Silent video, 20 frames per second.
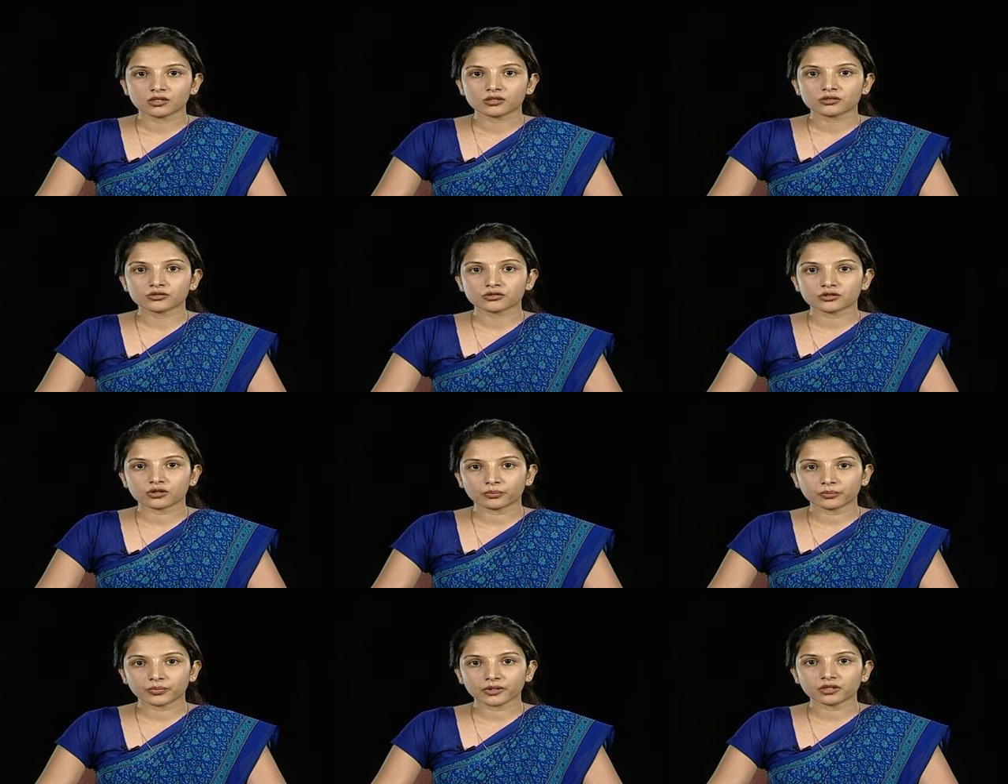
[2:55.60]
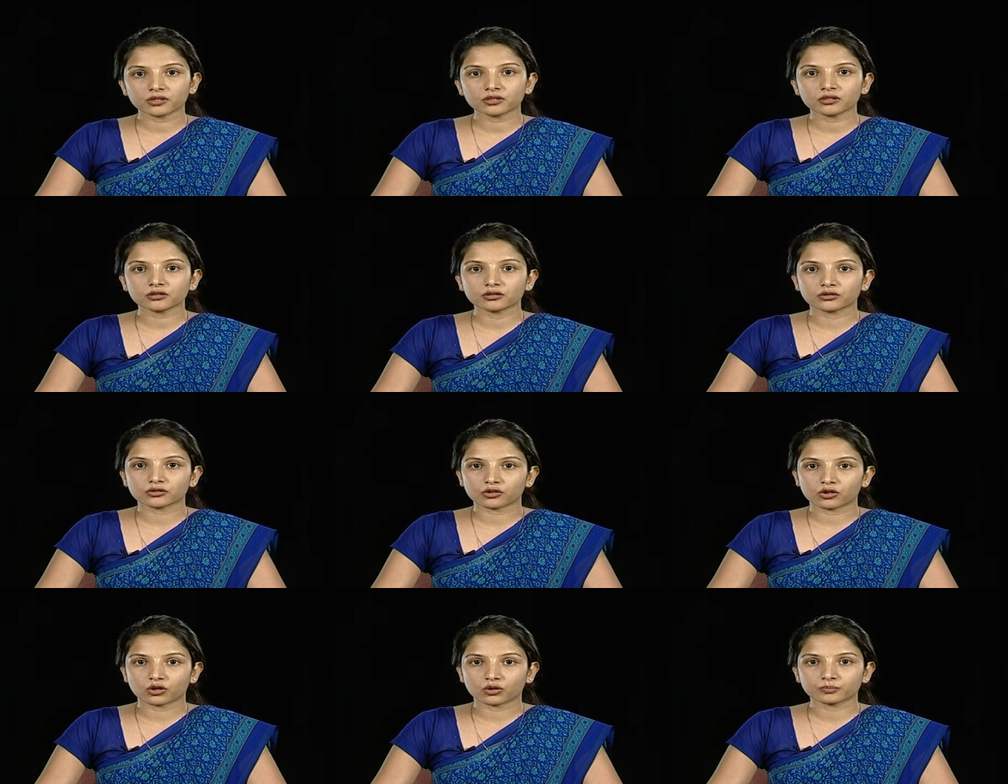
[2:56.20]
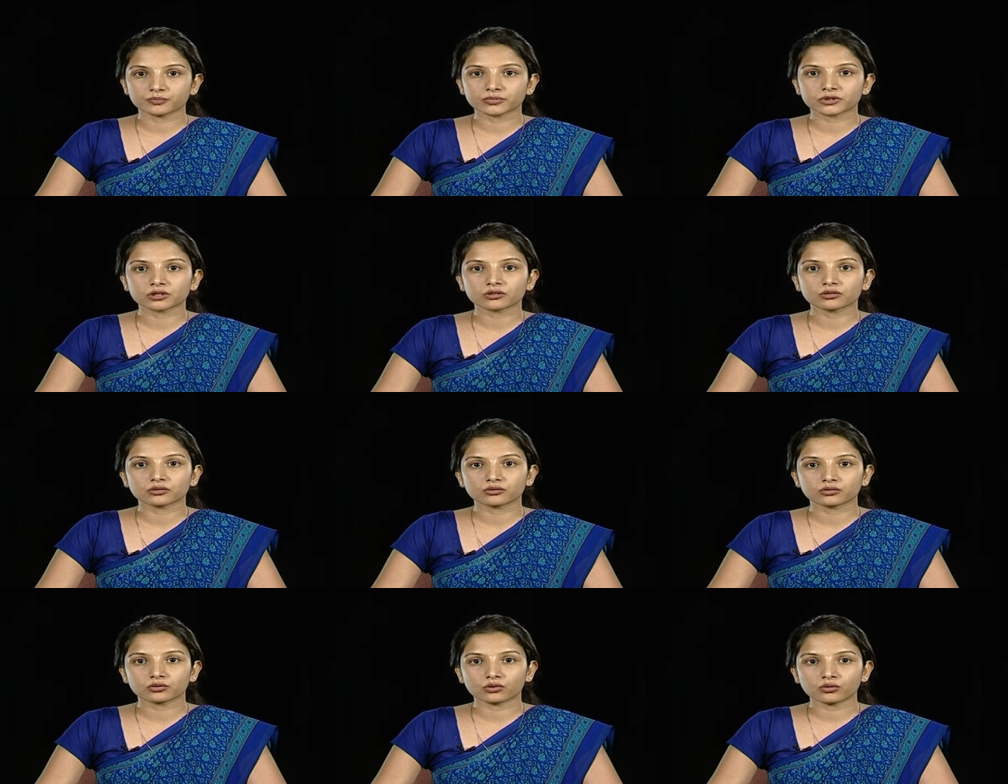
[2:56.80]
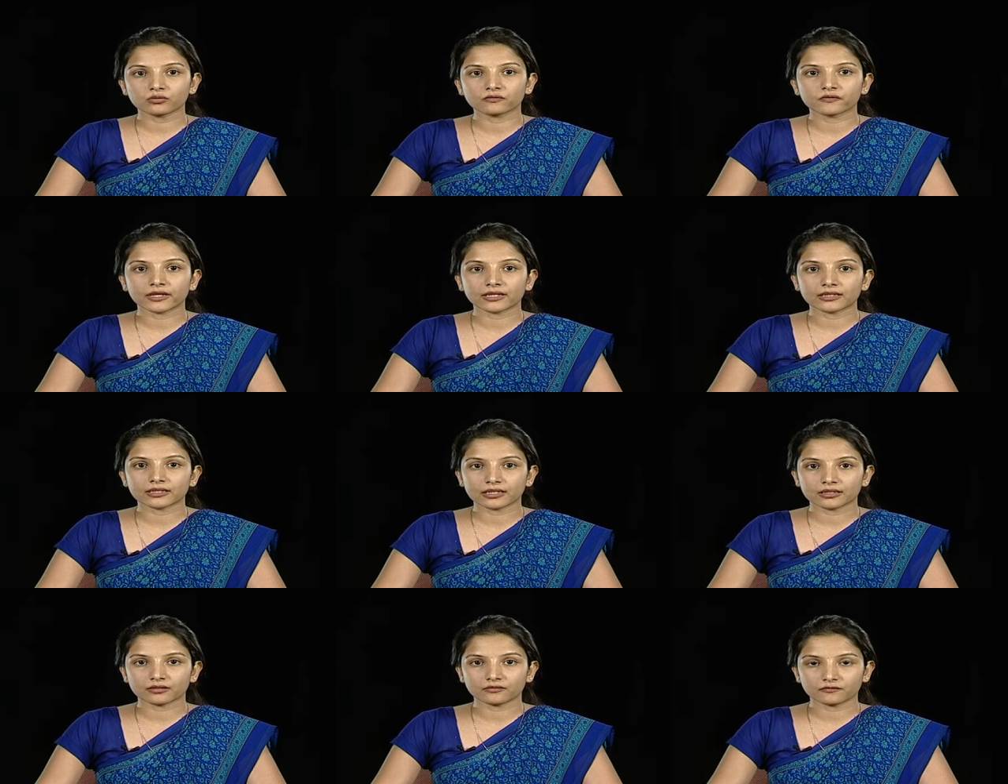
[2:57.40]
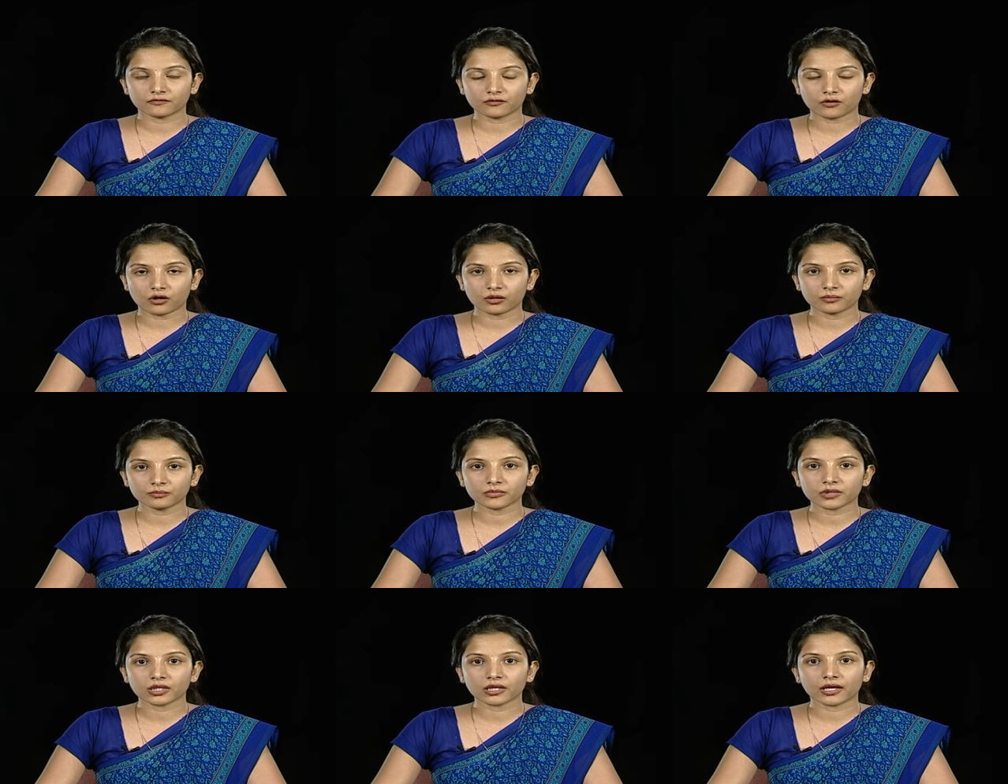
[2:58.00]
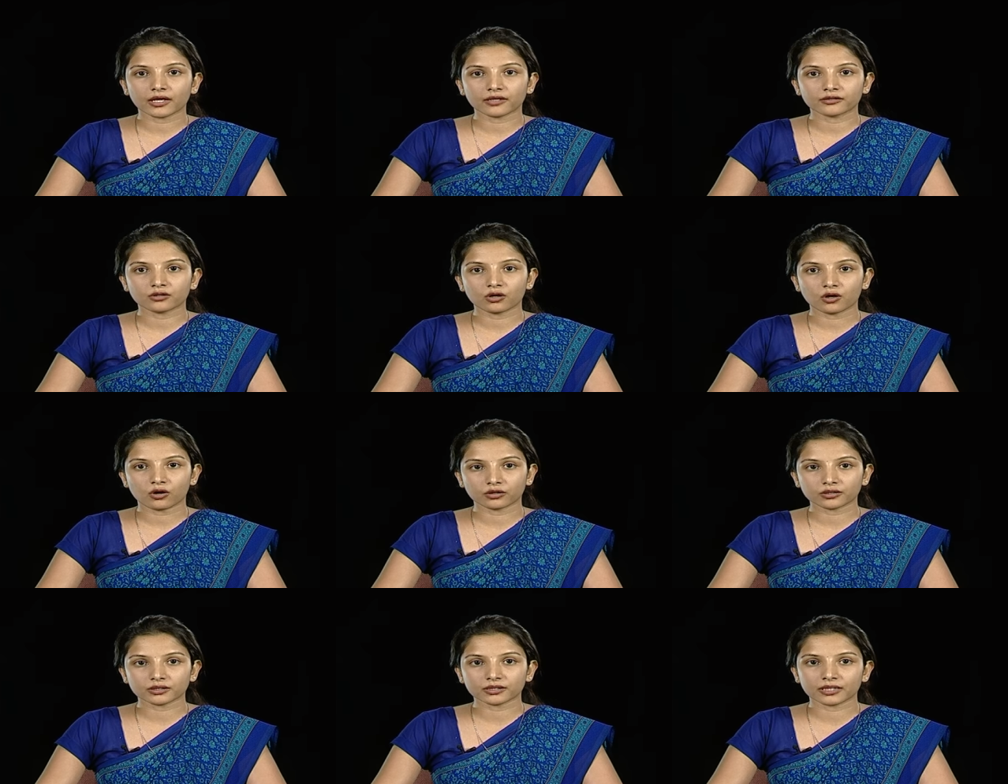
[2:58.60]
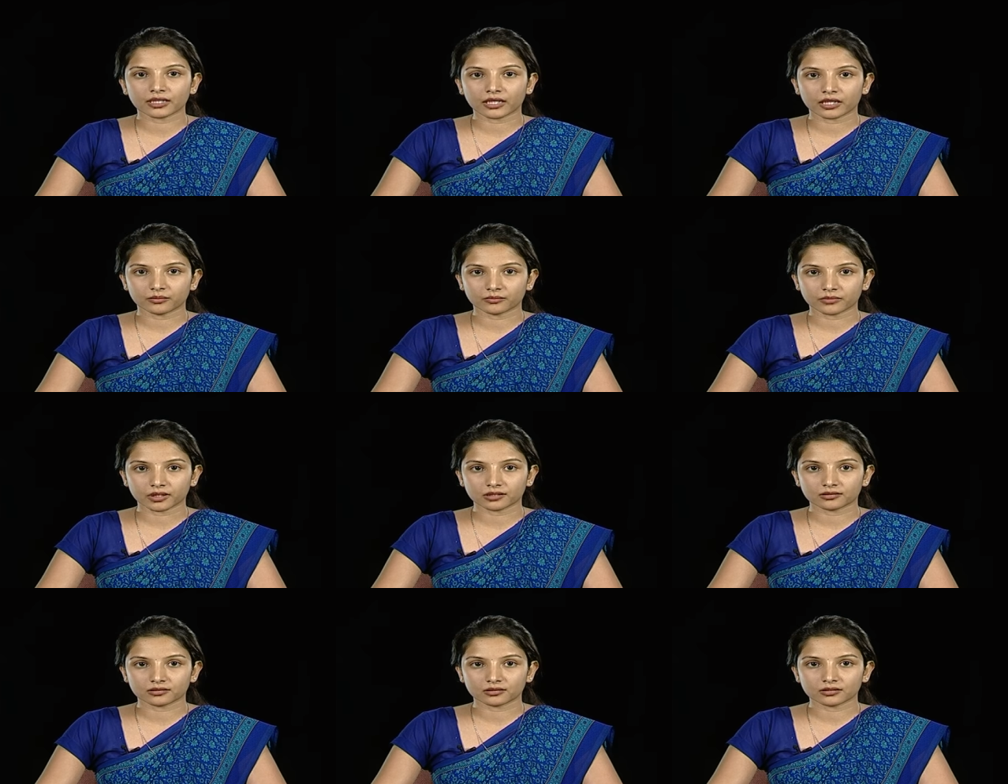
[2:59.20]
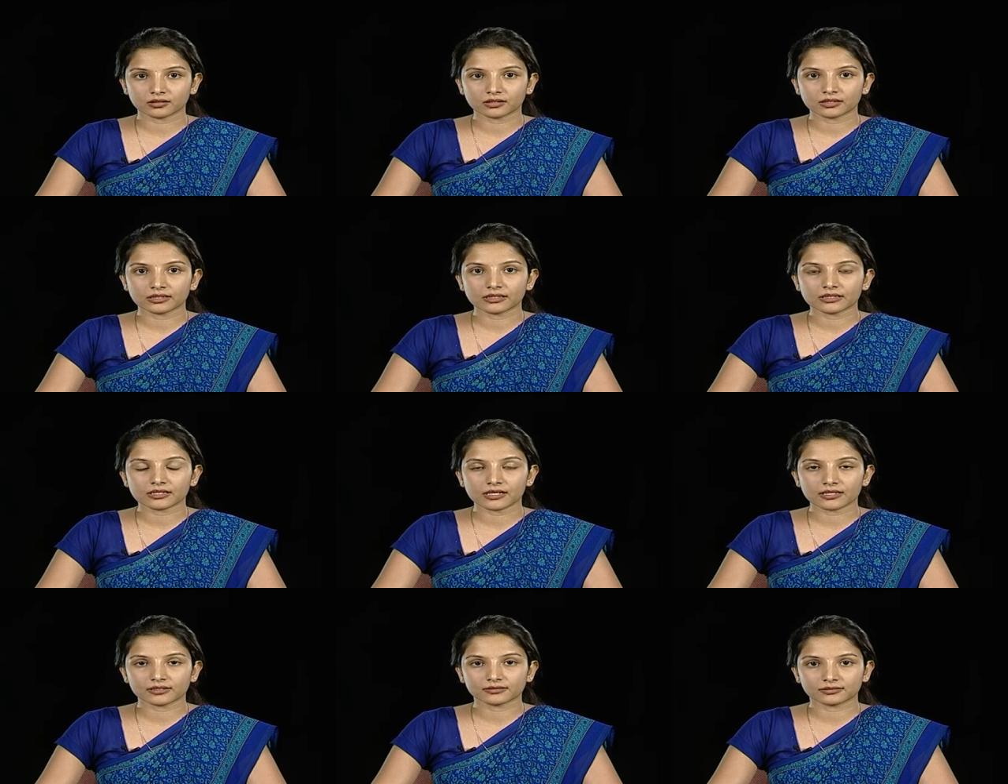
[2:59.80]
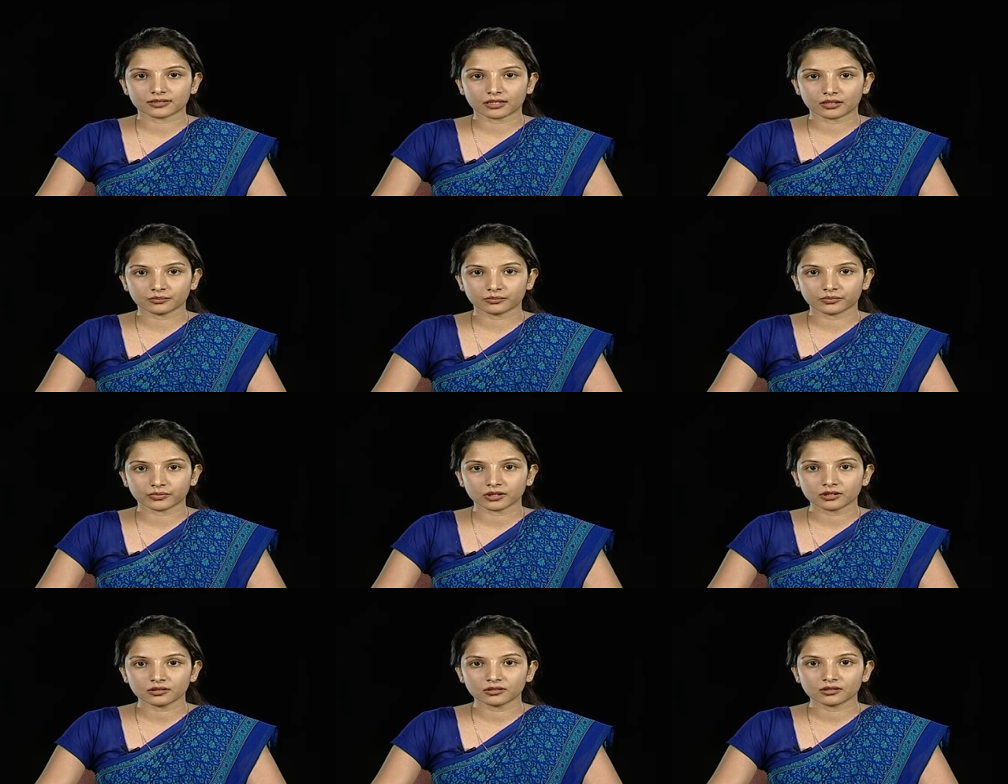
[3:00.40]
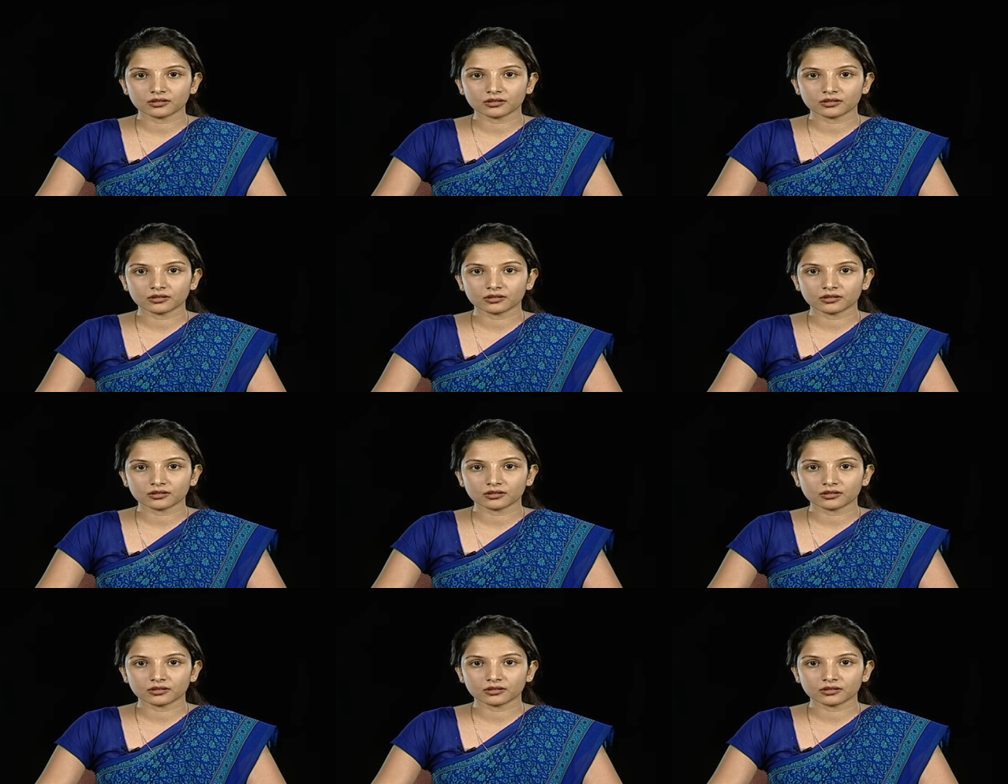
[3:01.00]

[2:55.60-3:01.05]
Tropical crop grow well in warm and hot climate. Example,